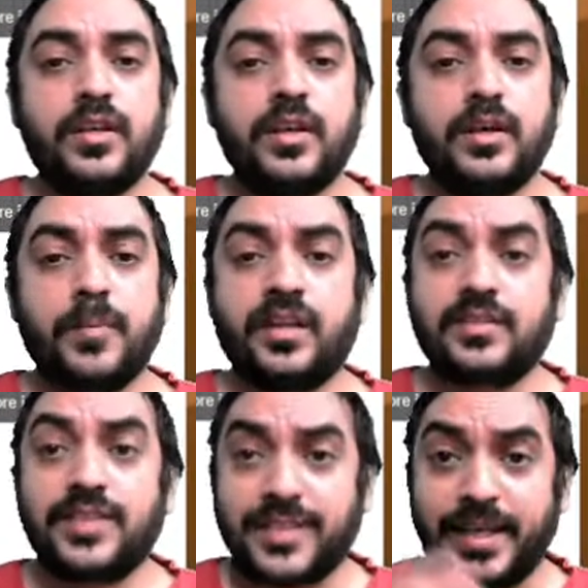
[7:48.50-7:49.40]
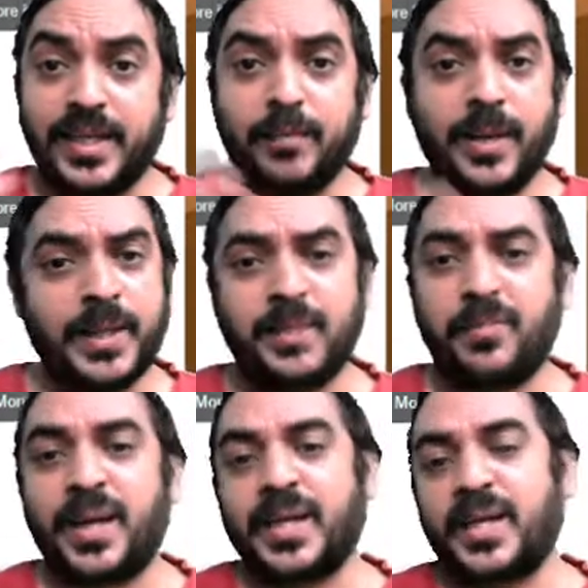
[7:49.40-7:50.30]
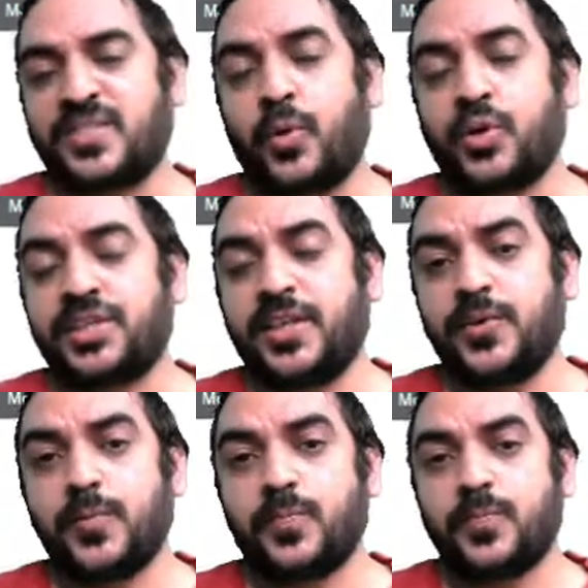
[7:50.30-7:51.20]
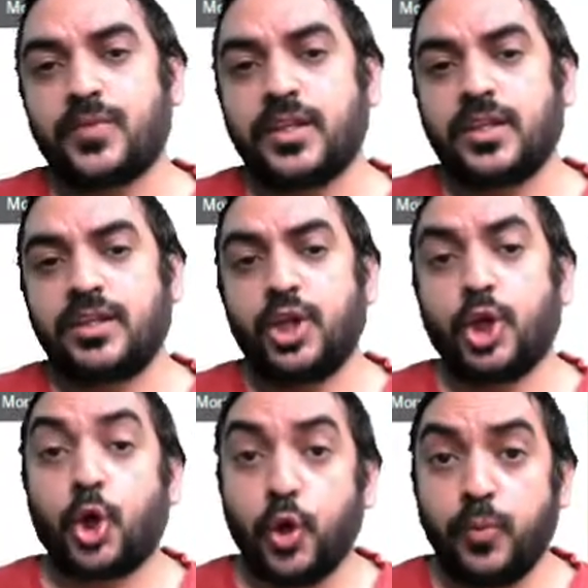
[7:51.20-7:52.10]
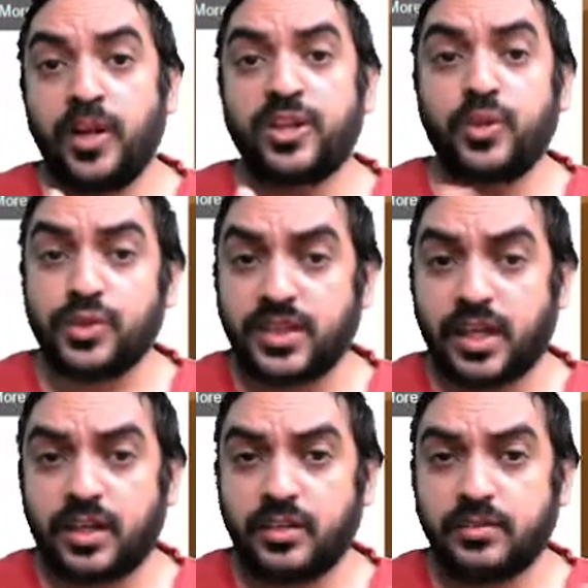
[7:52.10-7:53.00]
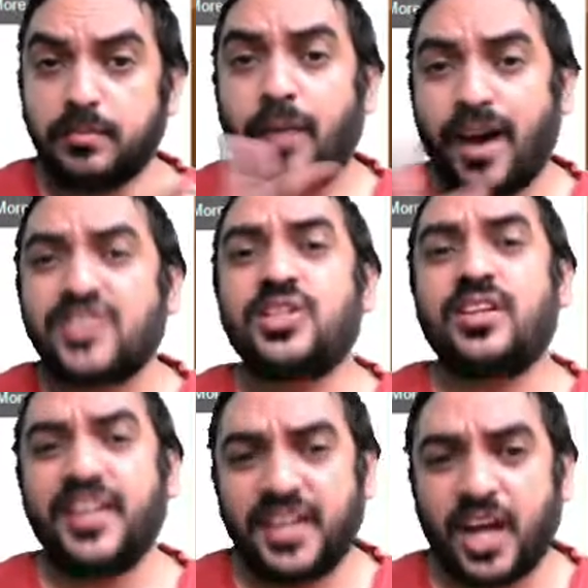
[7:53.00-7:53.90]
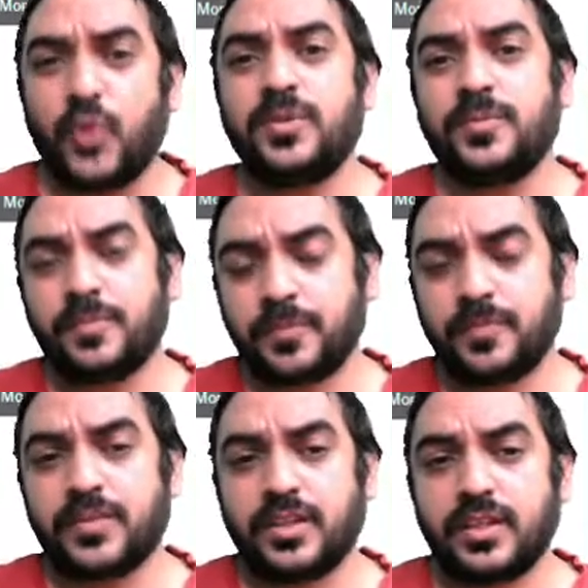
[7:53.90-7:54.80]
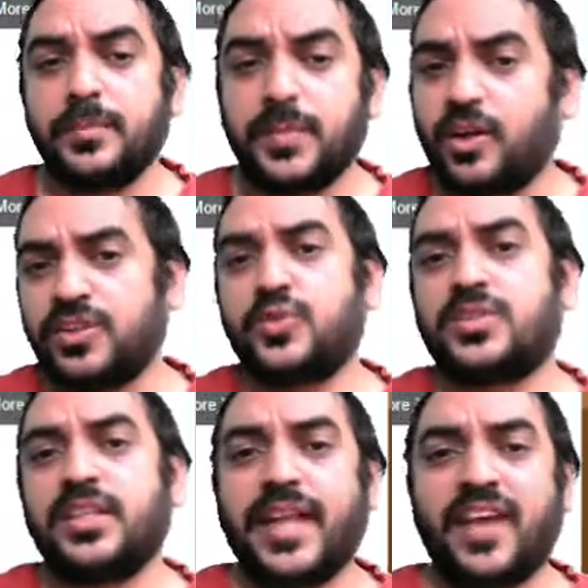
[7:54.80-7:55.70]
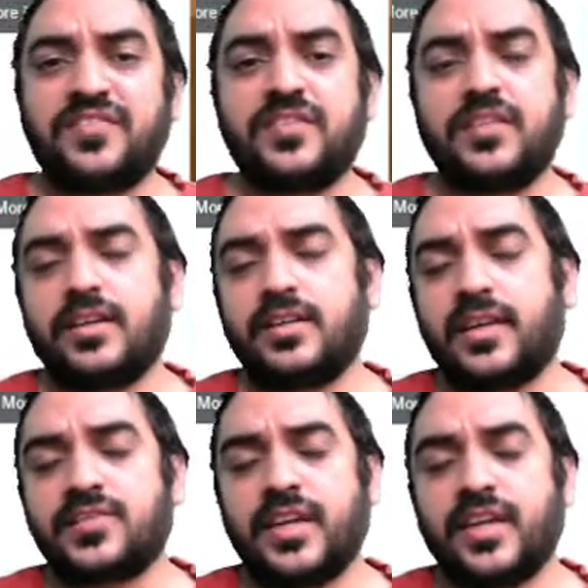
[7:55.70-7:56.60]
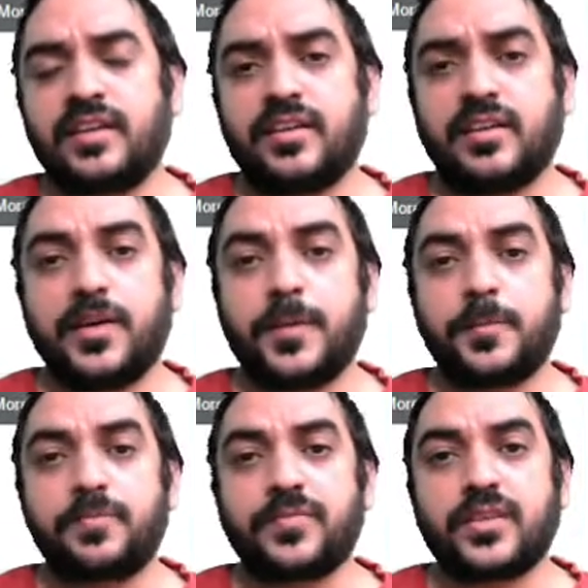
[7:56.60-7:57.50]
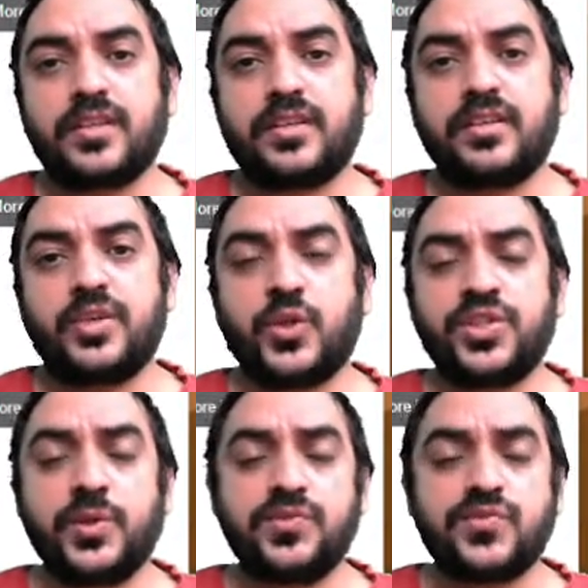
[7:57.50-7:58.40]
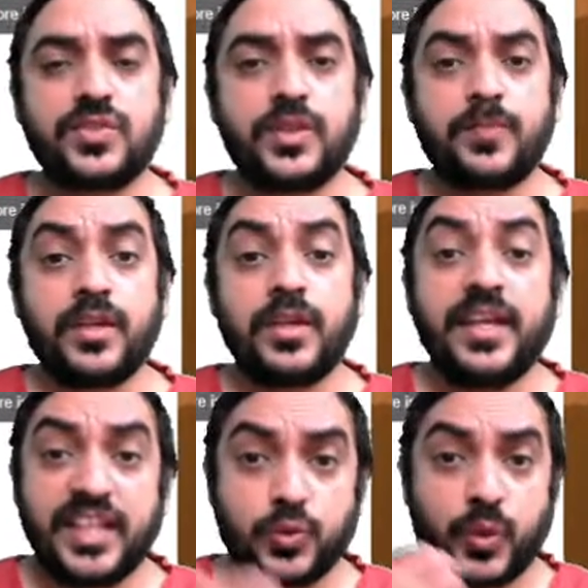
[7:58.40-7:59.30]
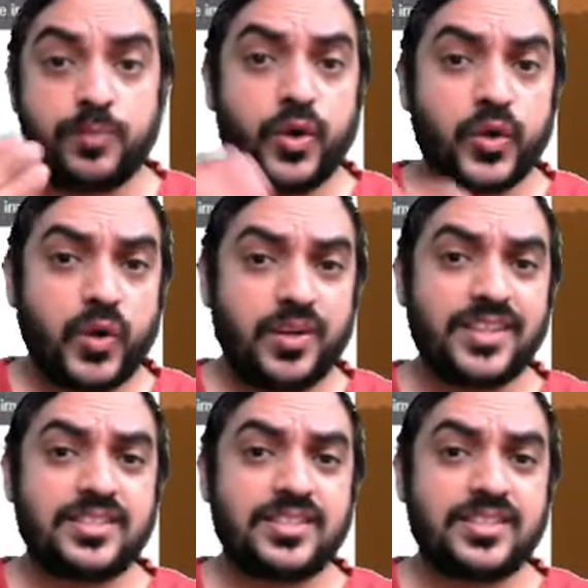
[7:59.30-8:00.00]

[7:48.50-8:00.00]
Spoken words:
but the sentiment in the market is positive. Global cues are marginally down because you see Nasdaq and Dow Jones. There's one more called as